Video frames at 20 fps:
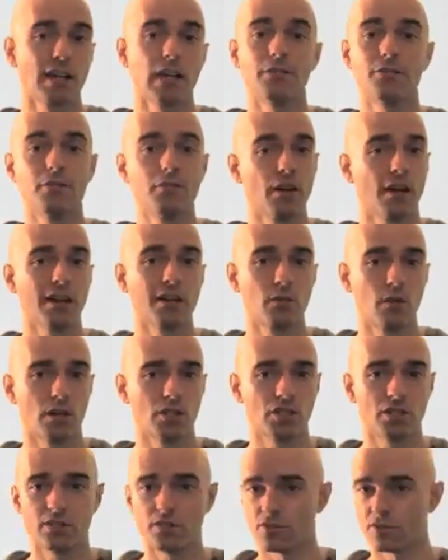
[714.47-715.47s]
Again, if you've got any
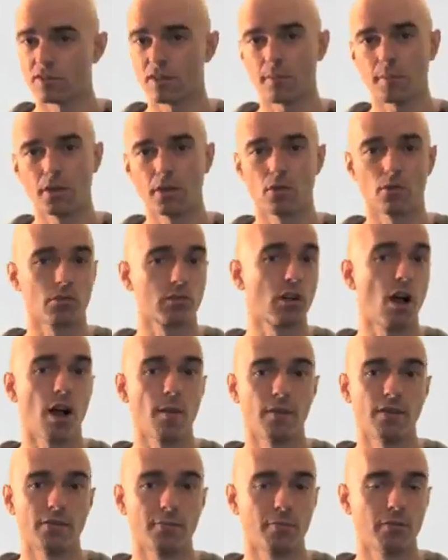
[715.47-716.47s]
questions, just let me know, or
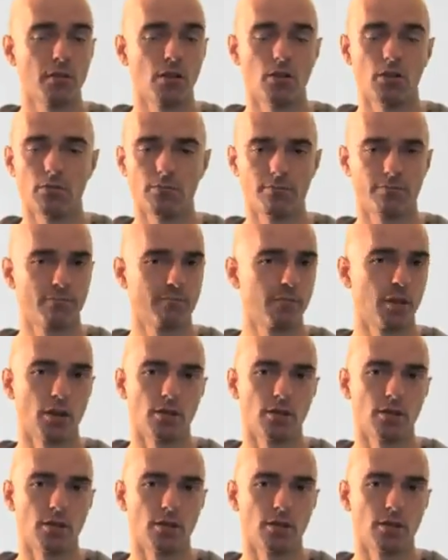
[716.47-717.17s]
comments below.